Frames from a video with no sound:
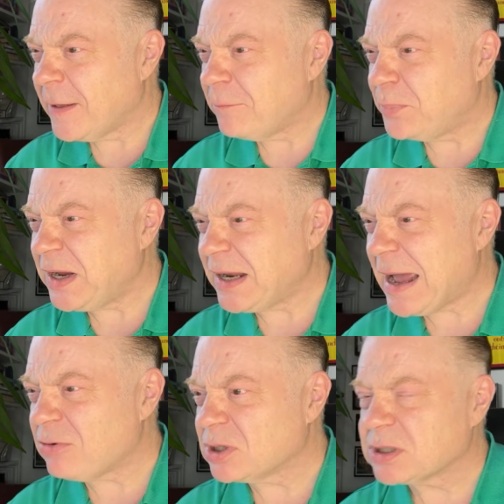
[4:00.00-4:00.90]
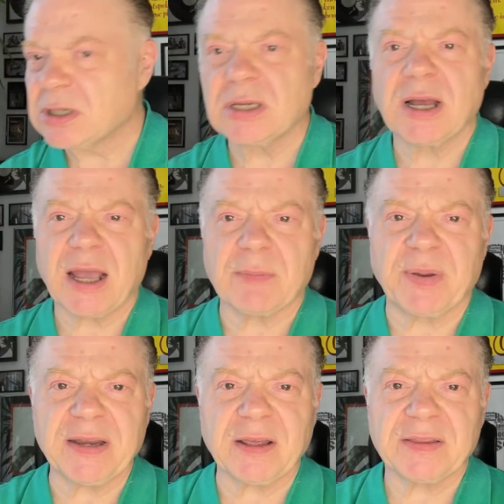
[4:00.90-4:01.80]
Peter Howells. Hiya,
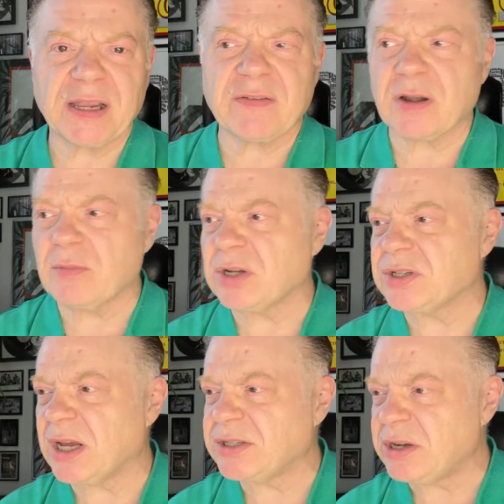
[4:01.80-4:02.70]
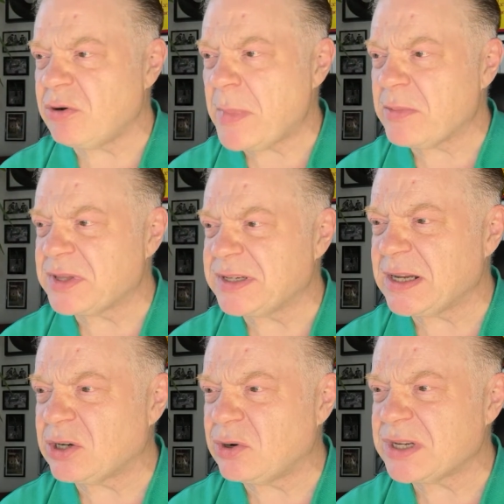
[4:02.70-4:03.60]
Peter. Thank you very much. Do you remember the
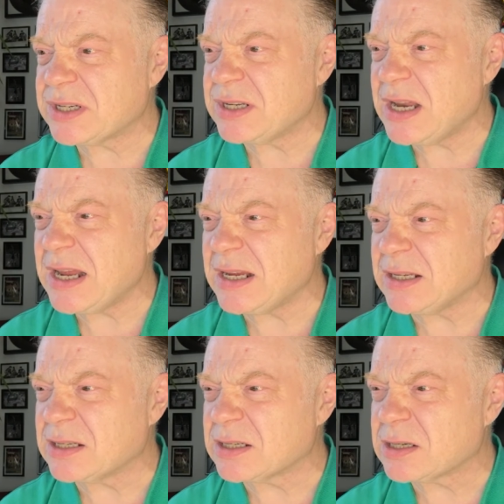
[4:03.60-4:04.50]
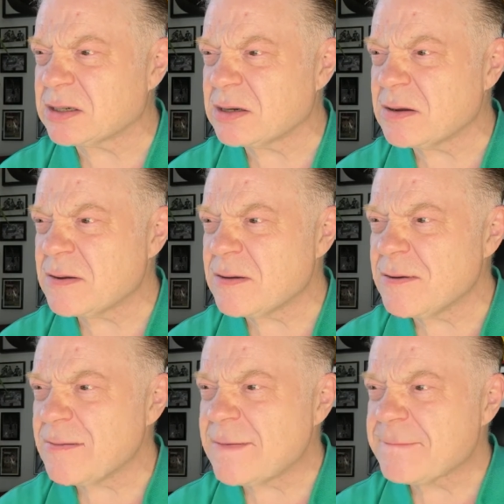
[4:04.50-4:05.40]
Chris Needs?
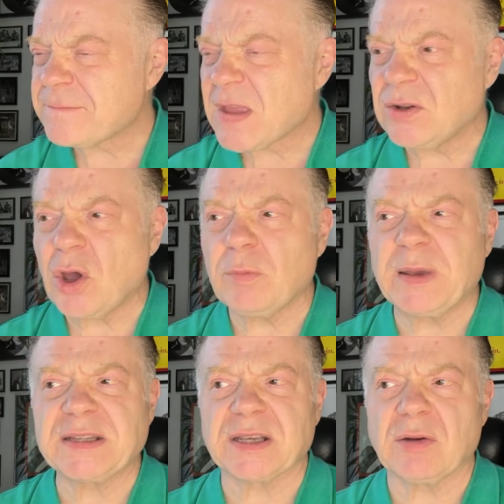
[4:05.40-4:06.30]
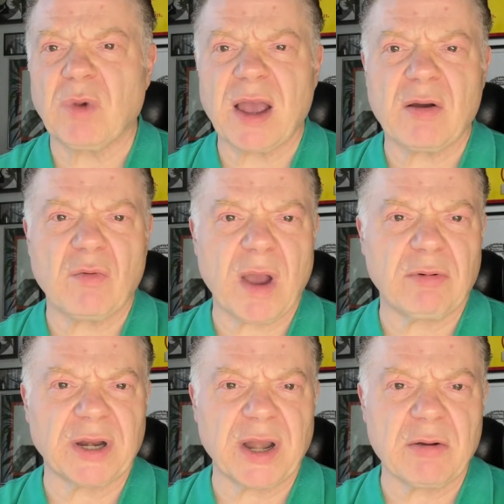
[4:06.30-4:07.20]
No, Peter. Where
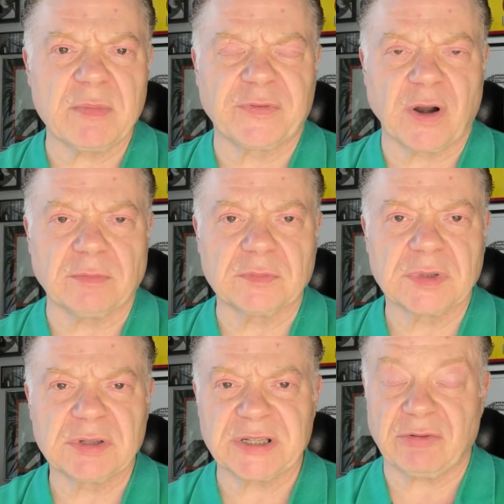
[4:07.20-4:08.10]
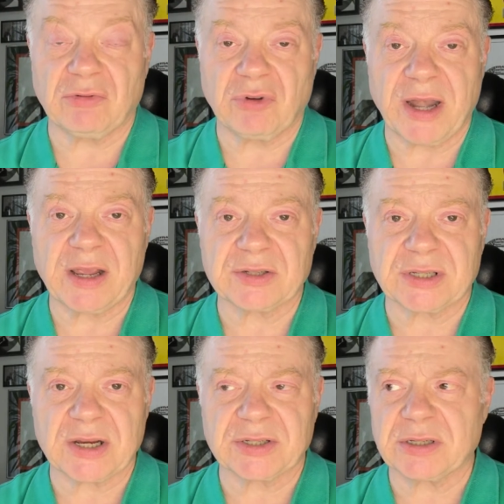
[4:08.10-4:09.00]
would I know him from? Was it a radio
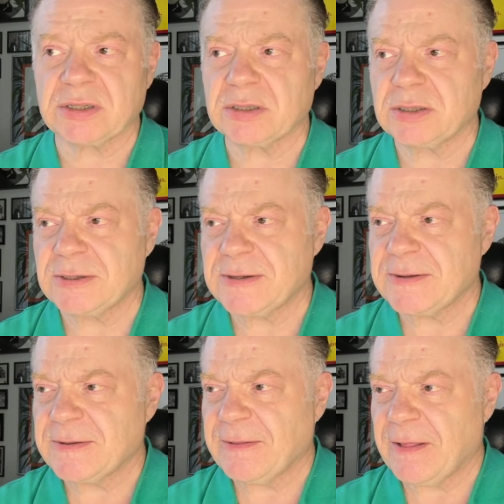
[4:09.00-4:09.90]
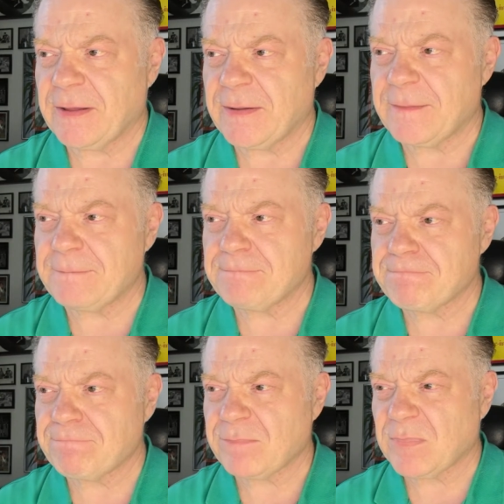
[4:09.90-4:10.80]
station? I
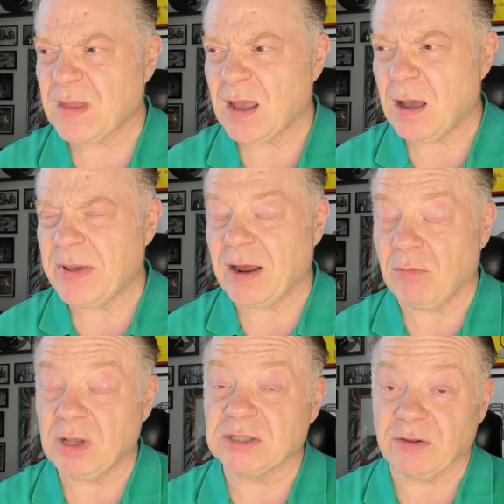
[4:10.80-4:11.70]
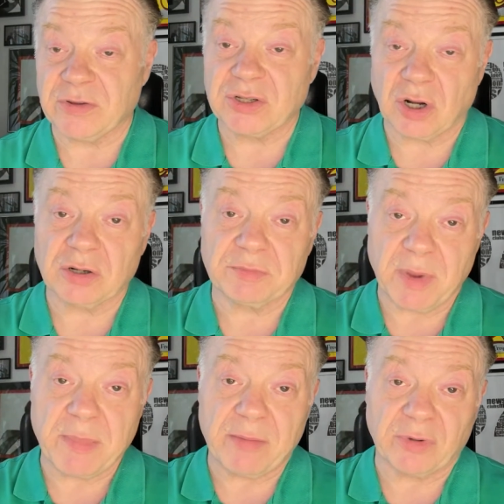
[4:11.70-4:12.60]
mean, I will do if you jog my
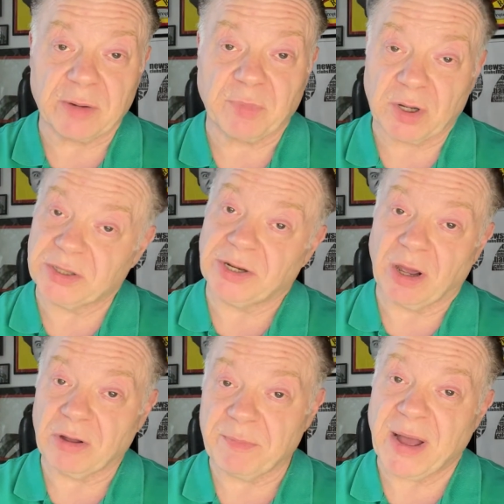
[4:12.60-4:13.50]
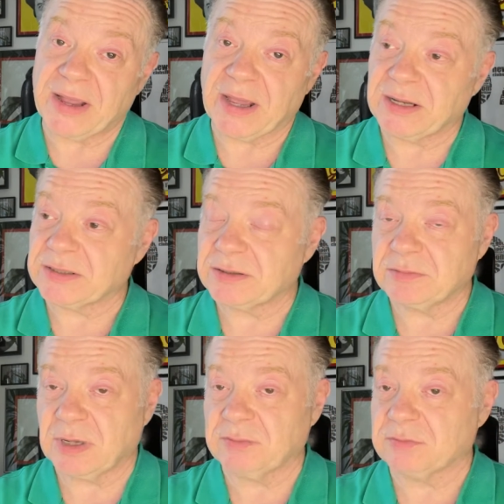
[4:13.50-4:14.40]
memory, but, at my age,
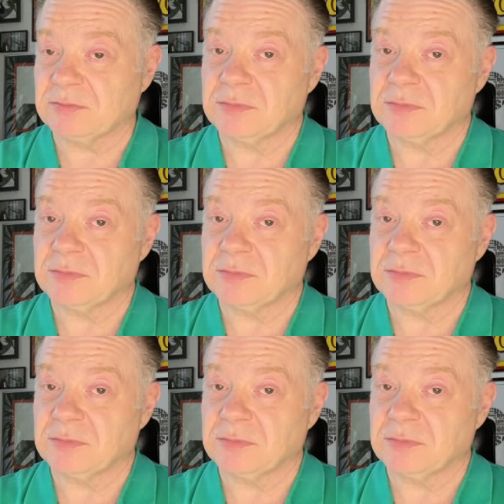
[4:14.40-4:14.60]
I'm